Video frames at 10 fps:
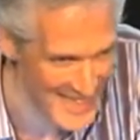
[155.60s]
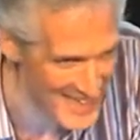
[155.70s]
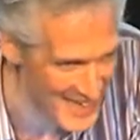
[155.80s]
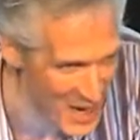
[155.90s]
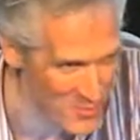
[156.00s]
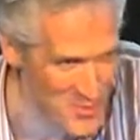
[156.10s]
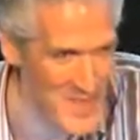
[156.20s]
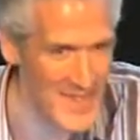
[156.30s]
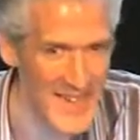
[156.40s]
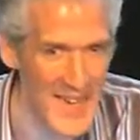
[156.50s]
that it helps
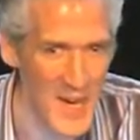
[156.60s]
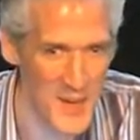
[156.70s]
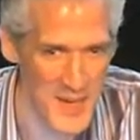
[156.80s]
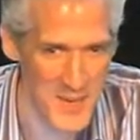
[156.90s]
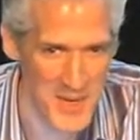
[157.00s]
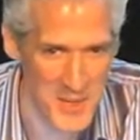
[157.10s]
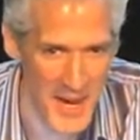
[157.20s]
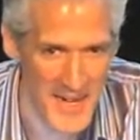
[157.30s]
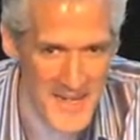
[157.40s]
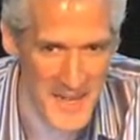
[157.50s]
me think about
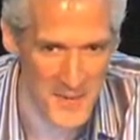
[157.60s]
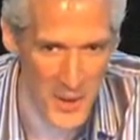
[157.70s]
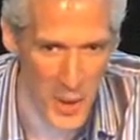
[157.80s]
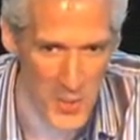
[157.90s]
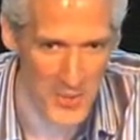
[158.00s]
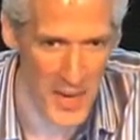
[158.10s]
strategy, and therefore I hope it will